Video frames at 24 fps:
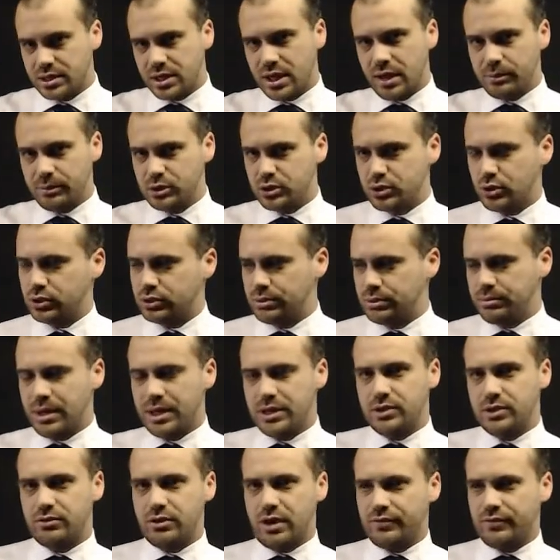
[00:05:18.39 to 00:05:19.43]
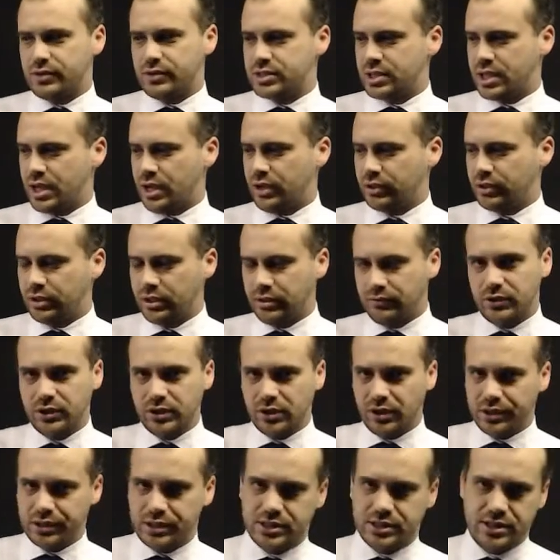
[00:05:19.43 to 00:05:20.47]
Come and talk to me about your graphics calculator if you'd
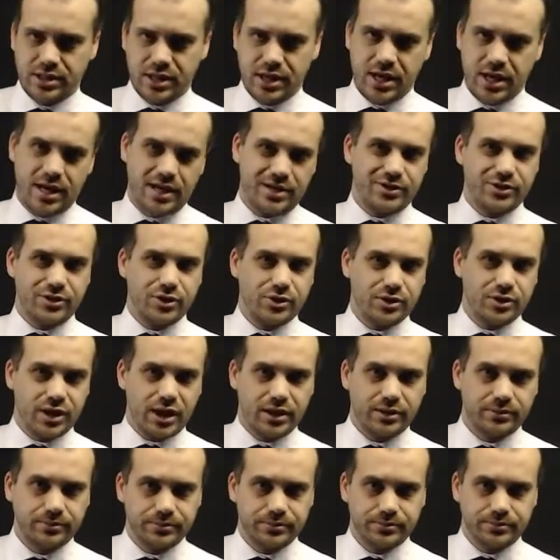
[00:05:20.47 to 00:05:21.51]
like to see how to do that.